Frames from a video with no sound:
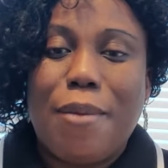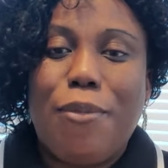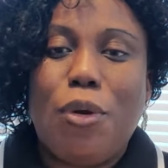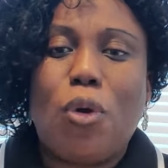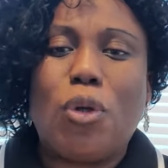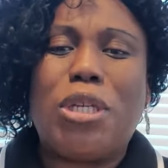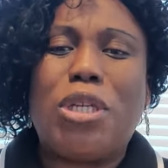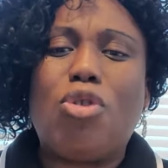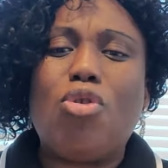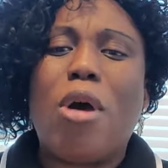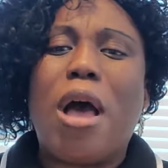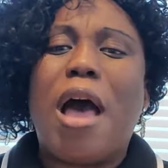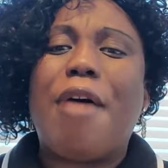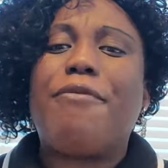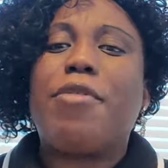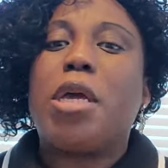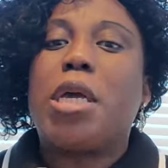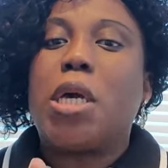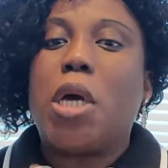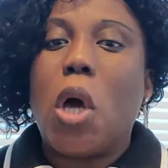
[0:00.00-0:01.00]
because they don't
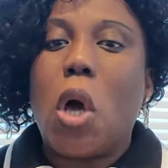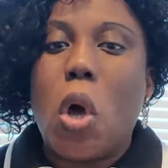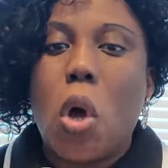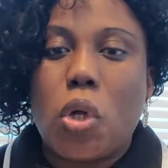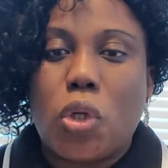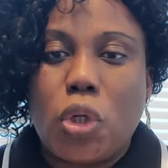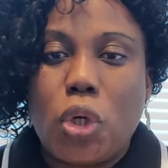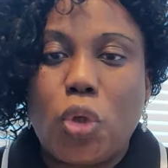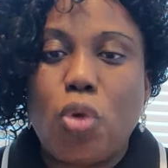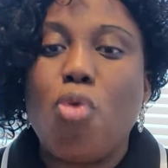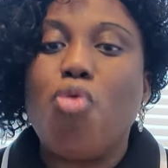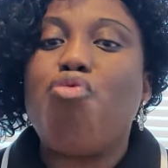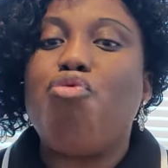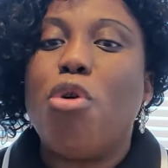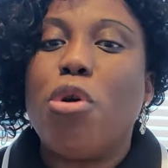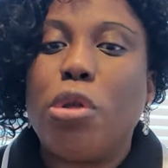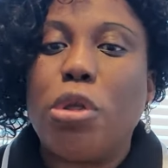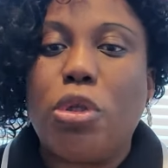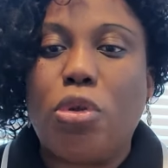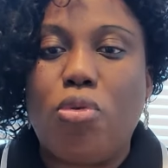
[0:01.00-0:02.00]
have God to
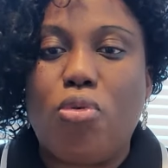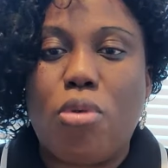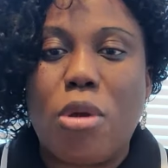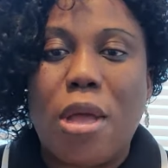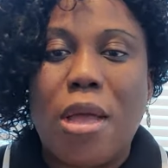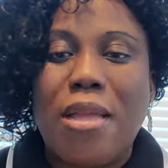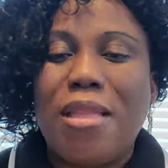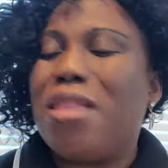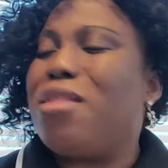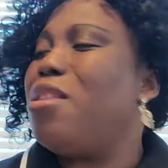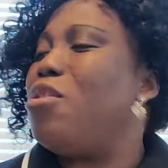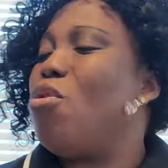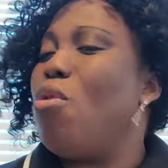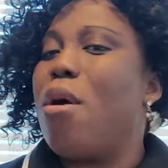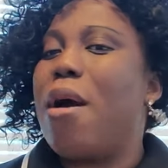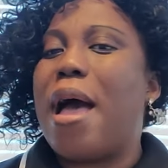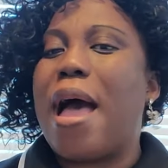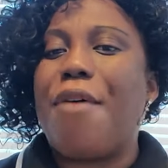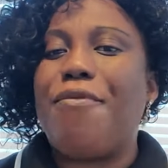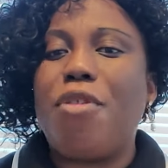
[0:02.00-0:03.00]
run to. They
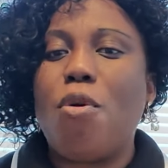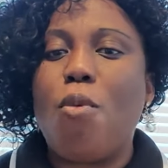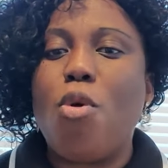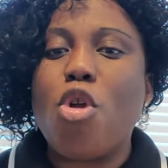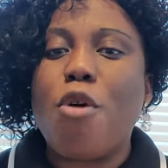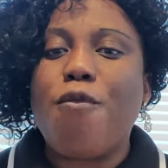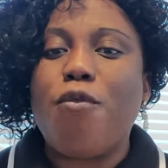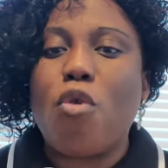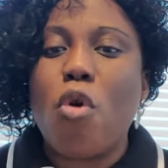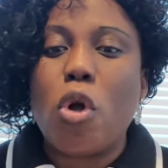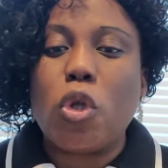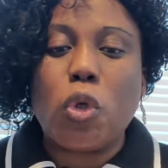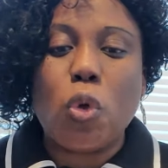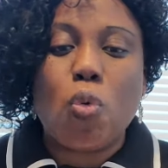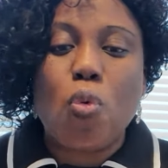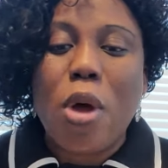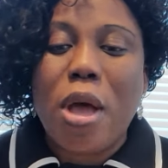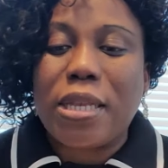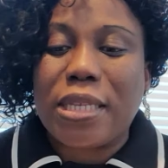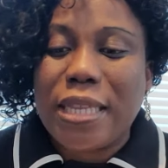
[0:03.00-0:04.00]
don't have the word of God to
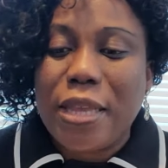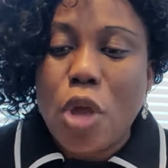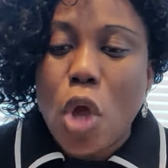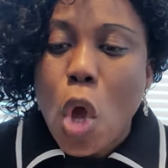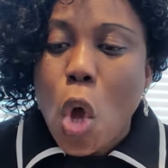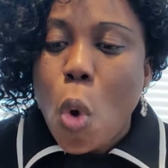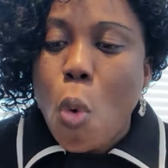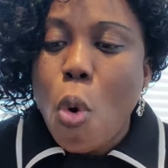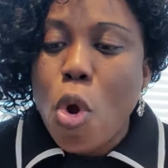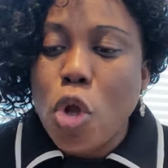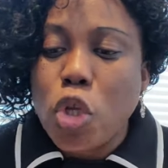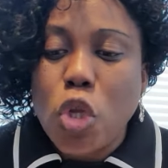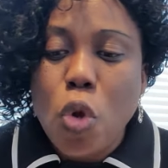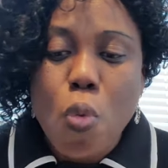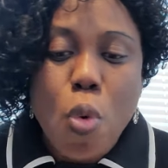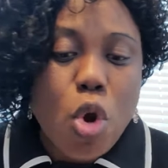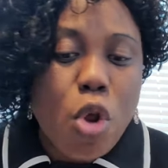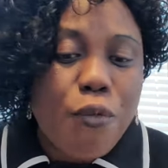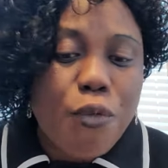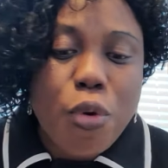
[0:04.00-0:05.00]
go and say, what does the
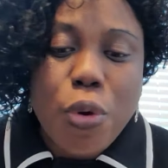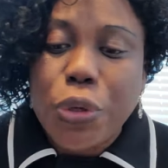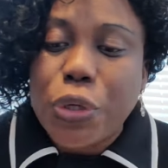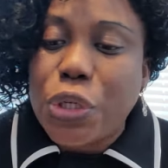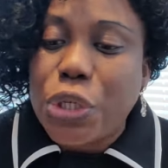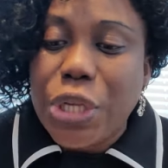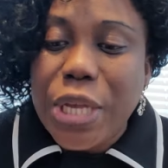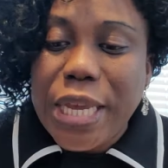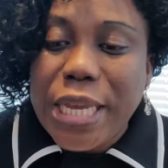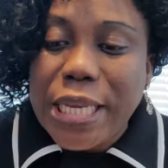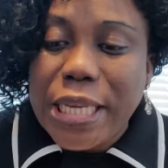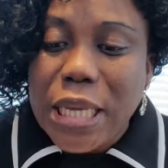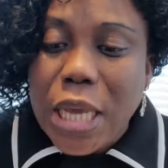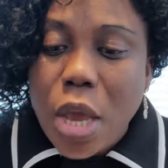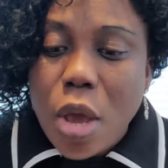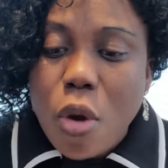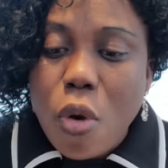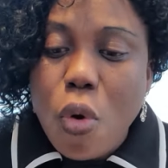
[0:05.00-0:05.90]
word of God say?